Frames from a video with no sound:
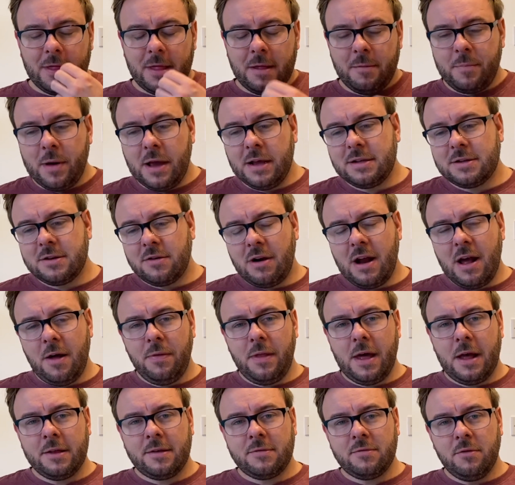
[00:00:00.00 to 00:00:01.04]
based around
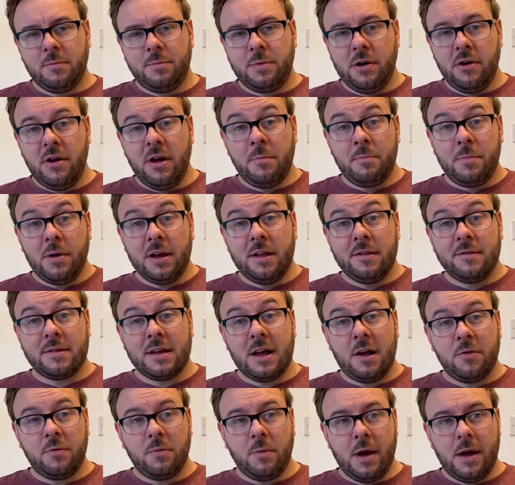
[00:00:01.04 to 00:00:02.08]
that sort of period, but in
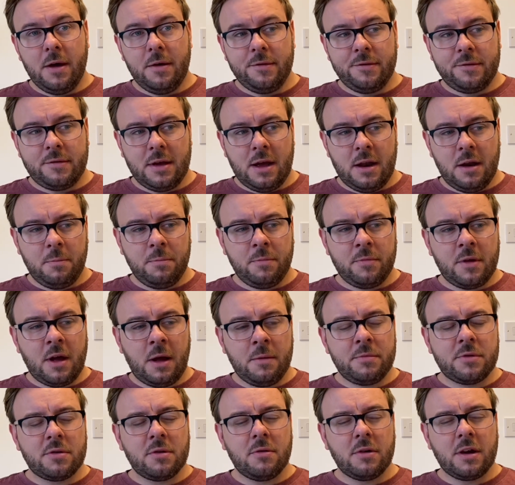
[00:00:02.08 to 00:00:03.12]
South Wales, and
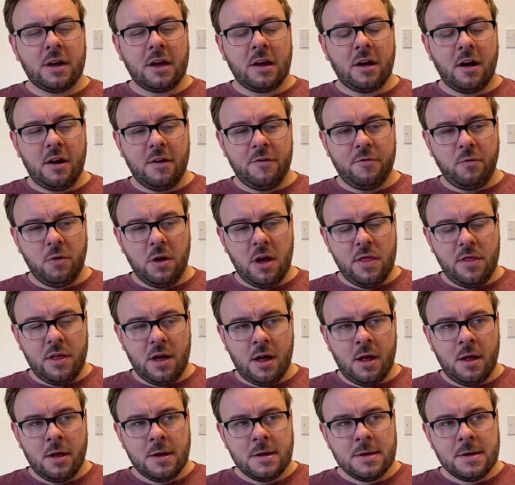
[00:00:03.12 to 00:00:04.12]
I'm talking kind of where the